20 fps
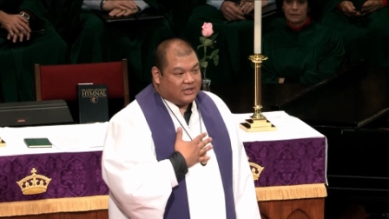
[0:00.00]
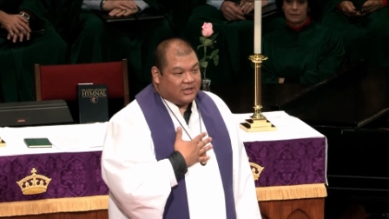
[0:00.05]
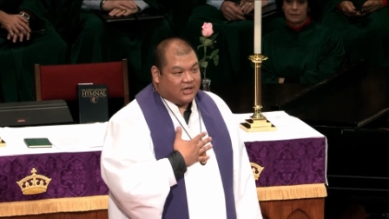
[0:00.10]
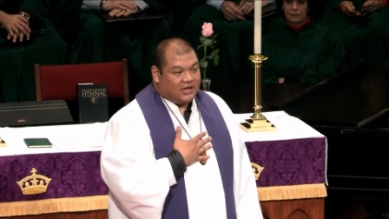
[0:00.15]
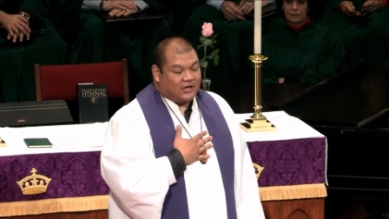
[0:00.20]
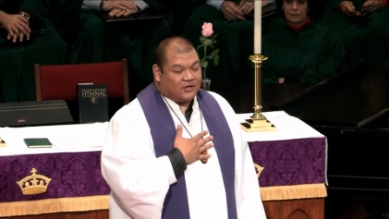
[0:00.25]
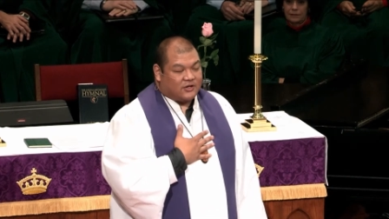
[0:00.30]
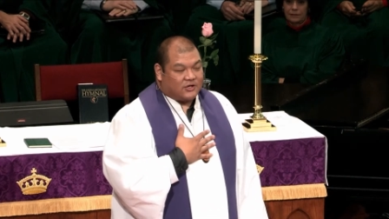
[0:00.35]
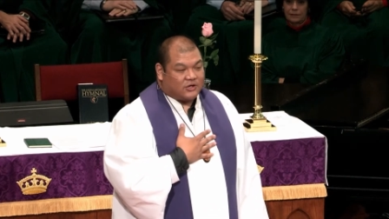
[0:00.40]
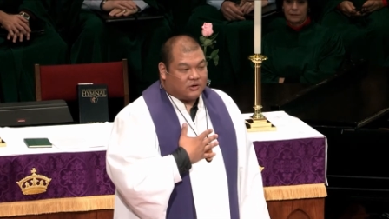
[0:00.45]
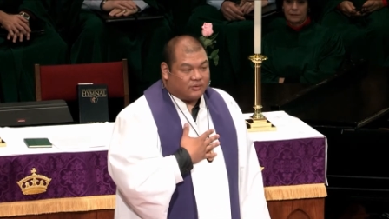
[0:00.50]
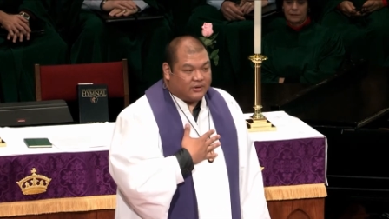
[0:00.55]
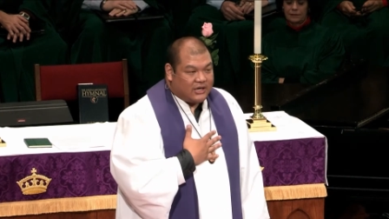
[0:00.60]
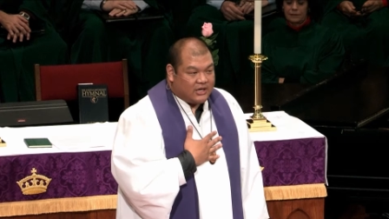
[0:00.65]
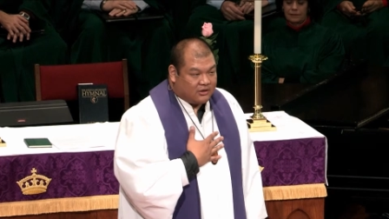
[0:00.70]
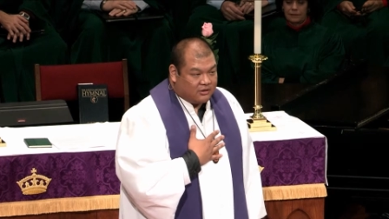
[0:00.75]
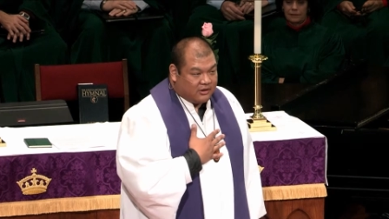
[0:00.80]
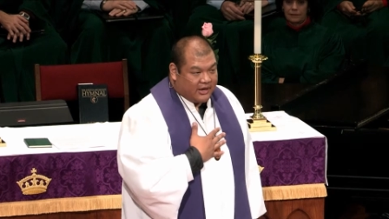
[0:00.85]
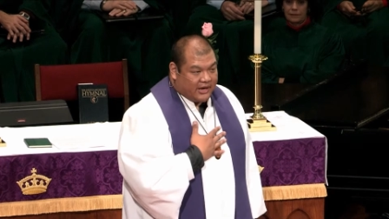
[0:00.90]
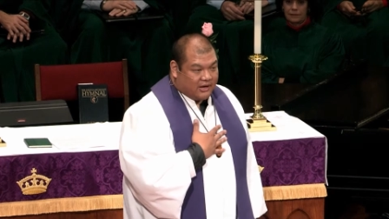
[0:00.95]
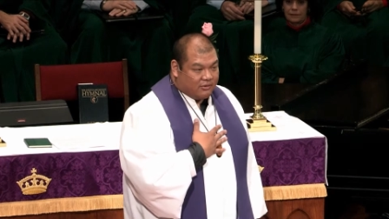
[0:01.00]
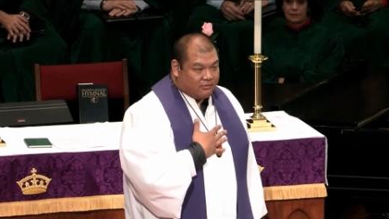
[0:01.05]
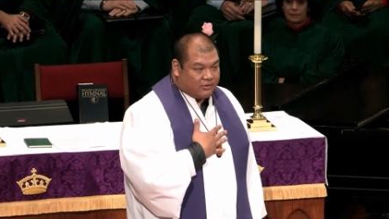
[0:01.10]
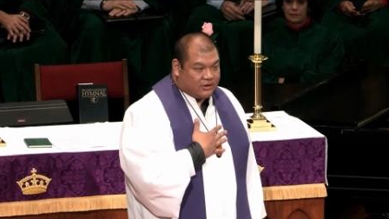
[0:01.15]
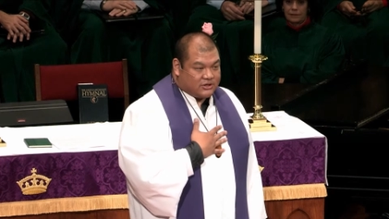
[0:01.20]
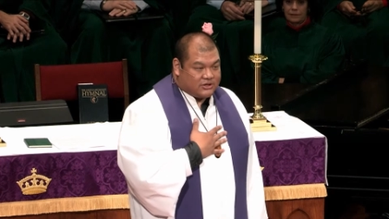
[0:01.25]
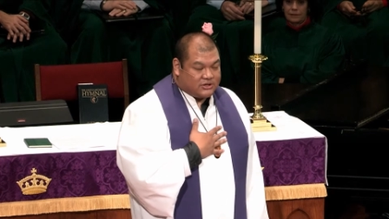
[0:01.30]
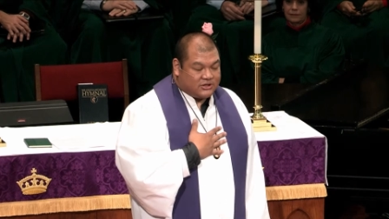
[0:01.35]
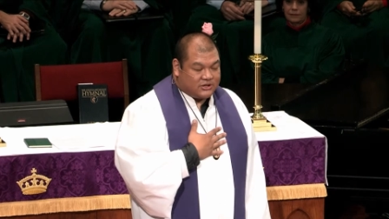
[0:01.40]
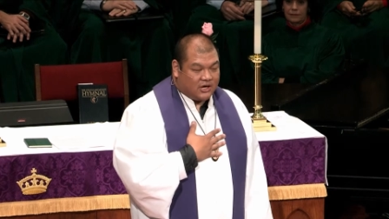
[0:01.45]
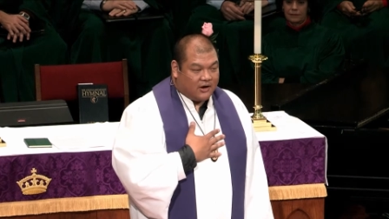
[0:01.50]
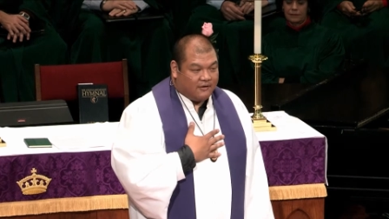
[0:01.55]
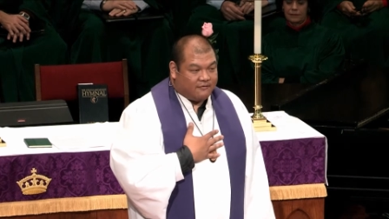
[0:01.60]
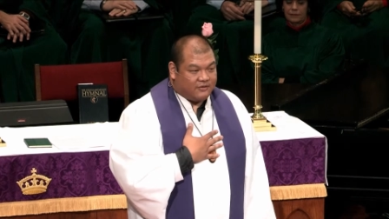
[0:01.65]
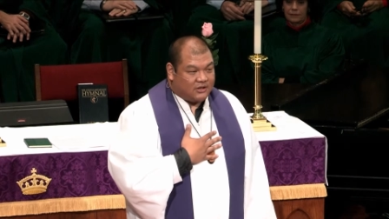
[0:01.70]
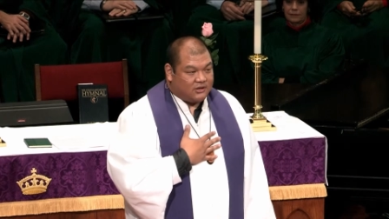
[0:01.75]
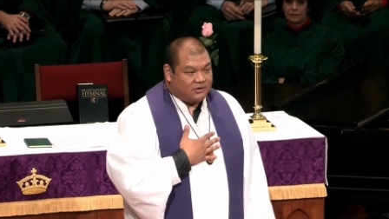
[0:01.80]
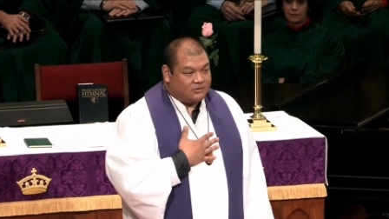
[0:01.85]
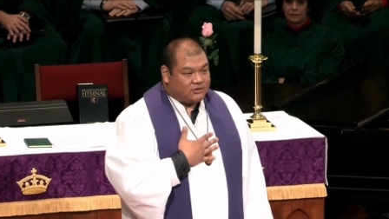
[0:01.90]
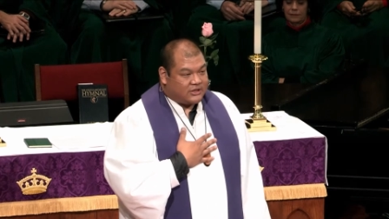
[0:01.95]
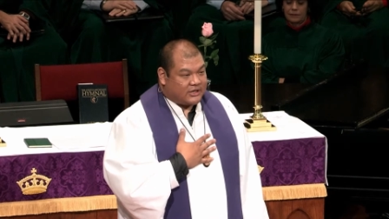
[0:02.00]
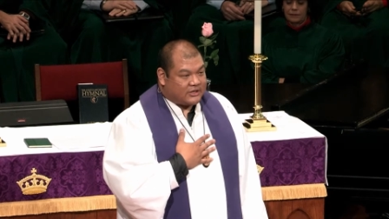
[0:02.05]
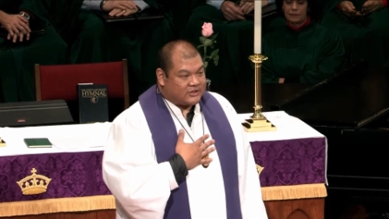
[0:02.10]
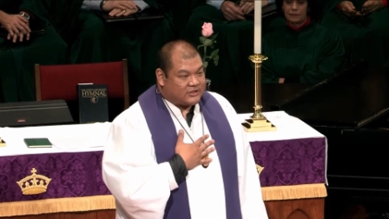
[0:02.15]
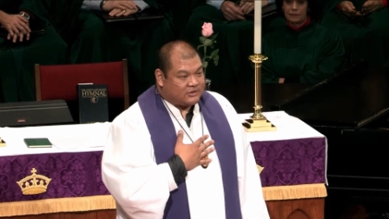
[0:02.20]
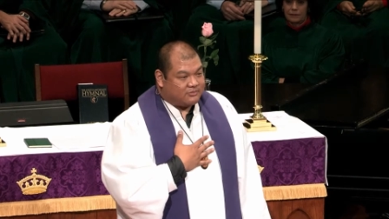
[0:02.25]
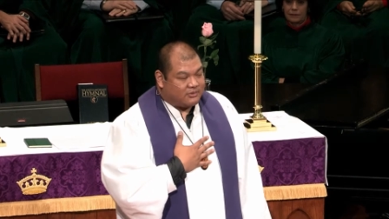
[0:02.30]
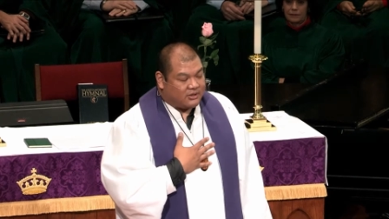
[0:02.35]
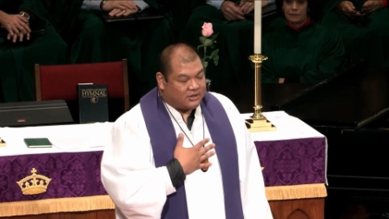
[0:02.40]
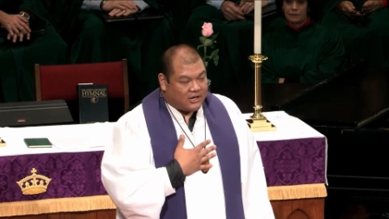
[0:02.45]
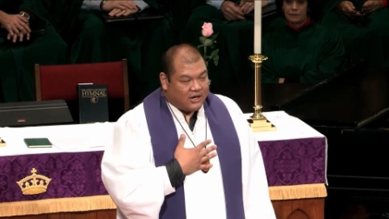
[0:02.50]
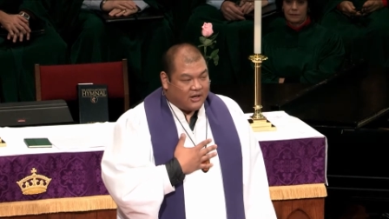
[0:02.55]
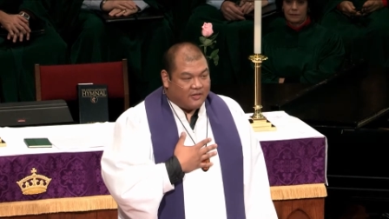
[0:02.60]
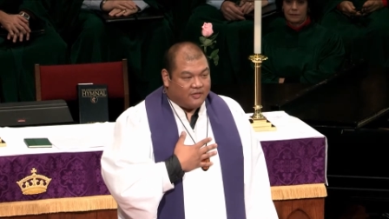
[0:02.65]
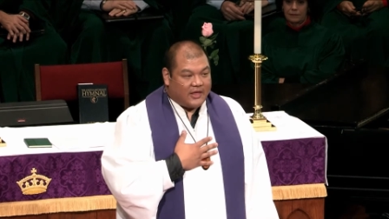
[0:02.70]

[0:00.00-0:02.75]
And in the Greek language of the New Testament,